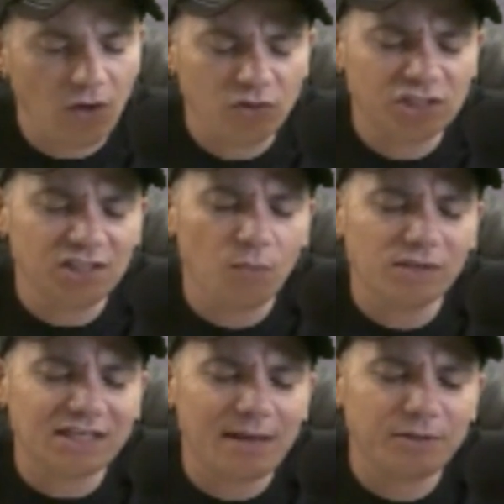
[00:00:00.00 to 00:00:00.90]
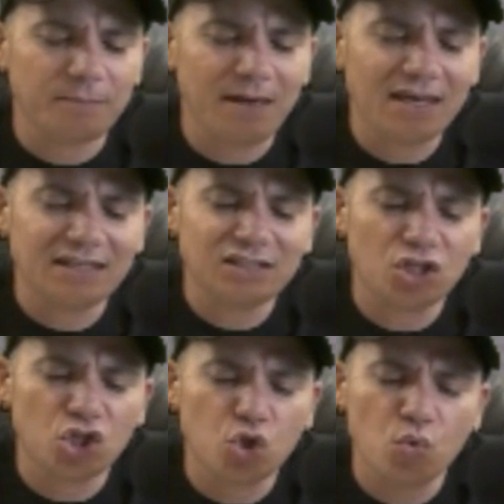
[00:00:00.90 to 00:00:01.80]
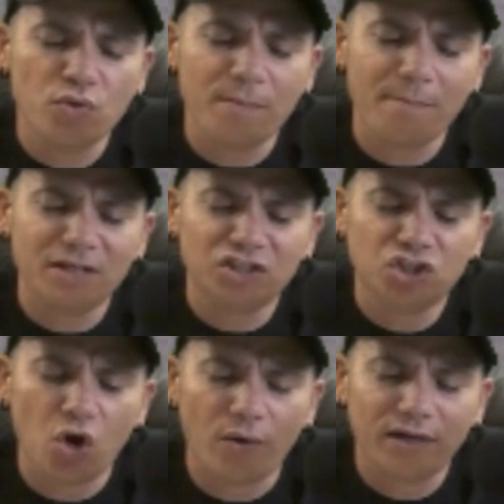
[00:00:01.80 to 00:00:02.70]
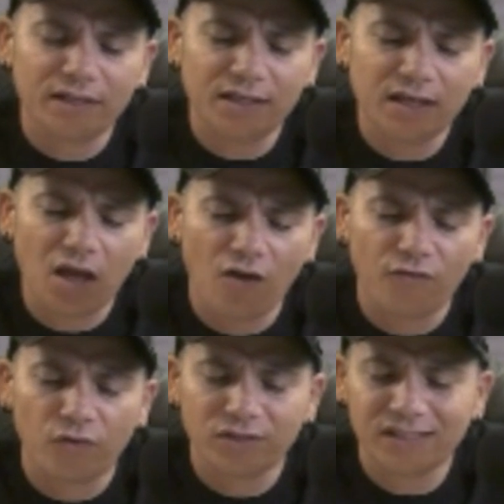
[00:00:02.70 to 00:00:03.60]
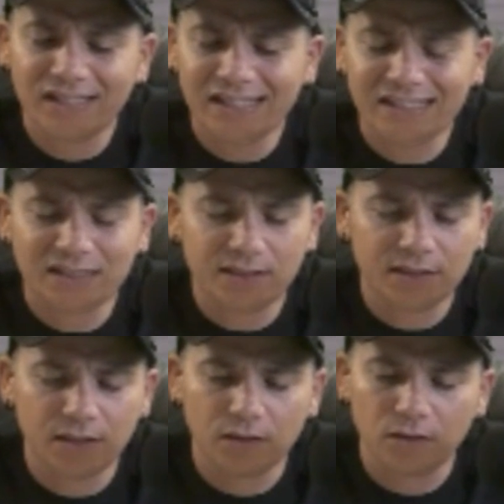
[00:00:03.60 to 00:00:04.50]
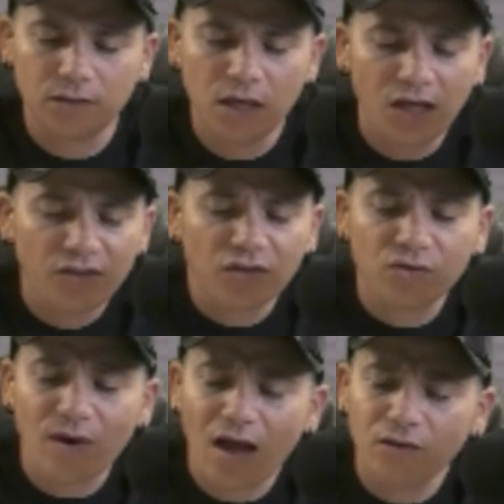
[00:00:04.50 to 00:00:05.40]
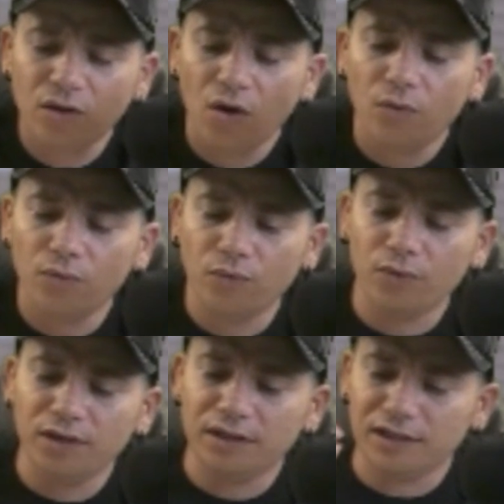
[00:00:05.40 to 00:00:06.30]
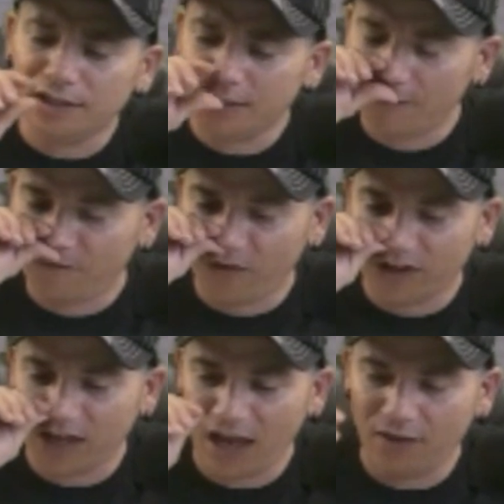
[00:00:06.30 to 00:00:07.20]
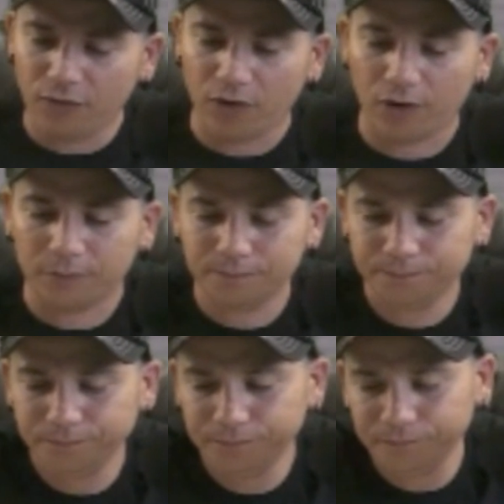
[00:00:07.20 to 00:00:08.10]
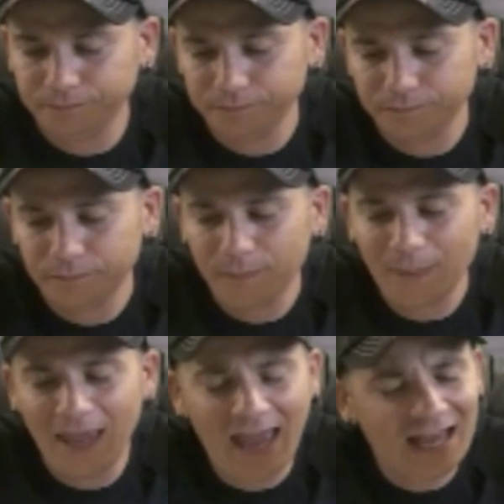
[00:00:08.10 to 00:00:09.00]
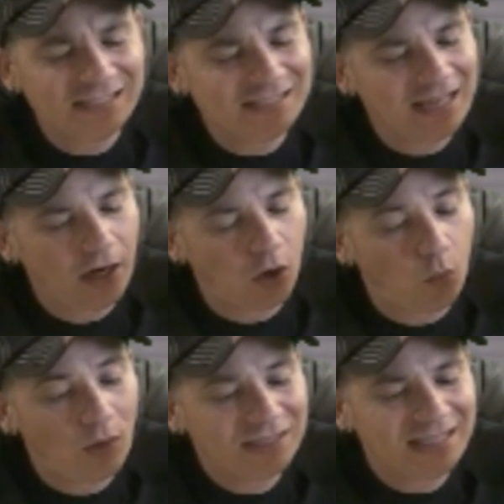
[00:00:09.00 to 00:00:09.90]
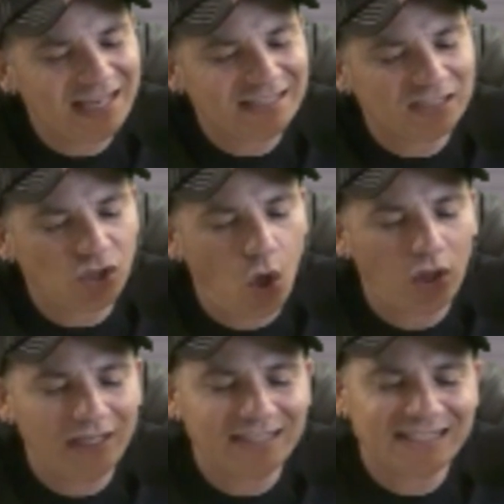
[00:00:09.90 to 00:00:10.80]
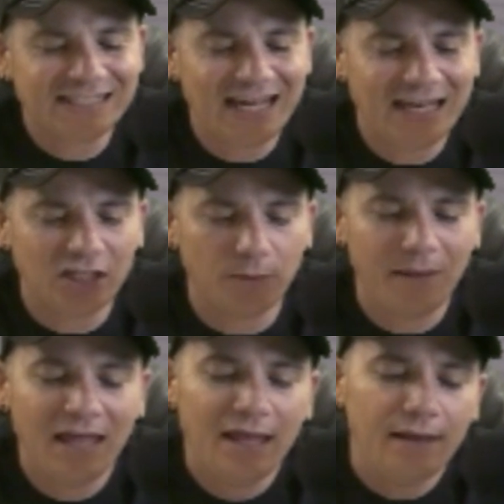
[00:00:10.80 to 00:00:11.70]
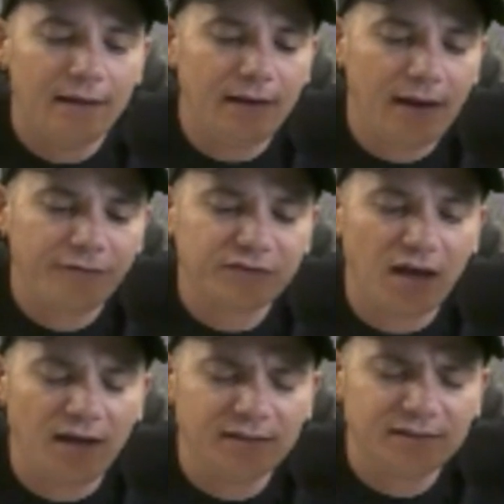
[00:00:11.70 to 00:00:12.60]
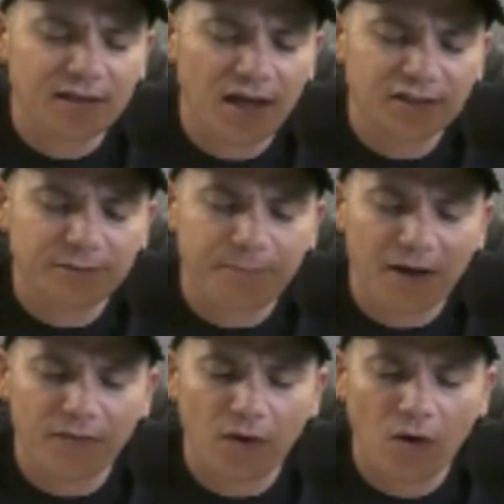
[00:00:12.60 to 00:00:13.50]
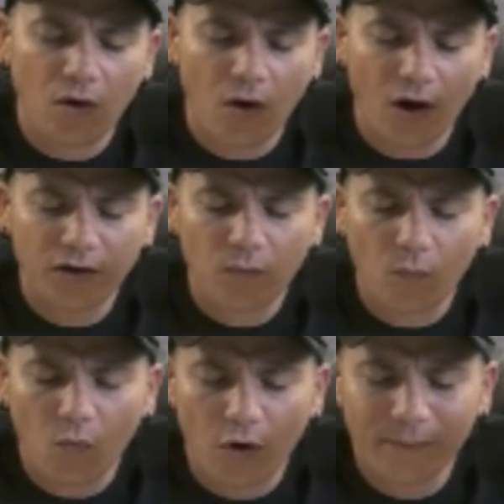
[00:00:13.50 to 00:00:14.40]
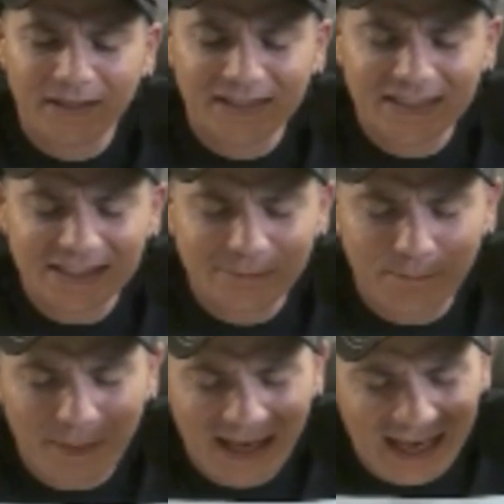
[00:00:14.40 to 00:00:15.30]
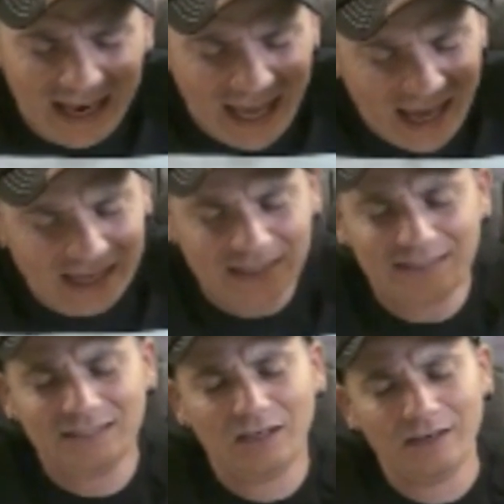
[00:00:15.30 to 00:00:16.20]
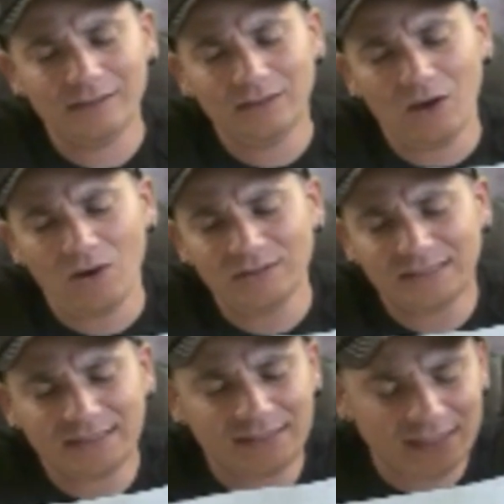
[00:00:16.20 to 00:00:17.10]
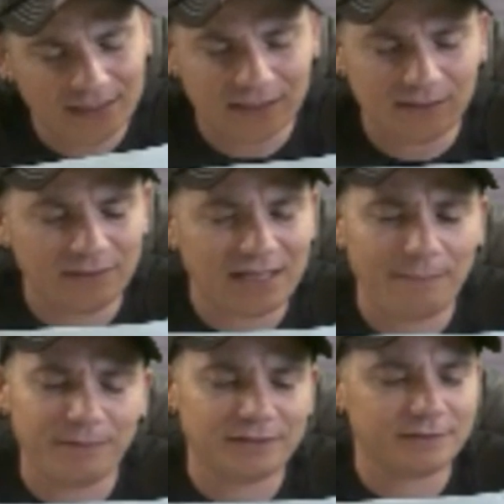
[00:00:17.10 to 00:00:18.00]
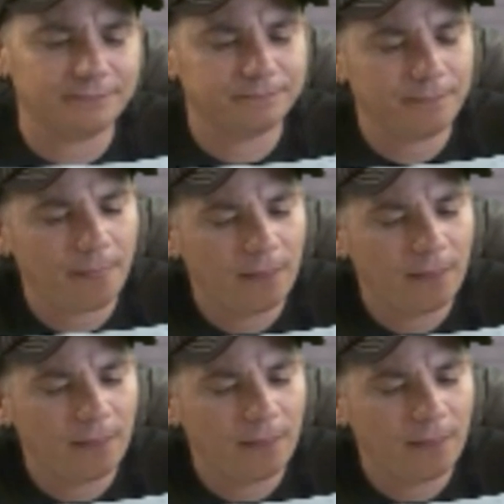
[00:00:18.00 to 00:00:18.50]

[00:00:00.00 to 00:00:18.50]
Though she wasn't able to make it through the majority of her hit single, the crowd readily forgave her, as there wasn't a soul in the stadium left untouched by the heartwarming display. Lord Jesus, look at that picture.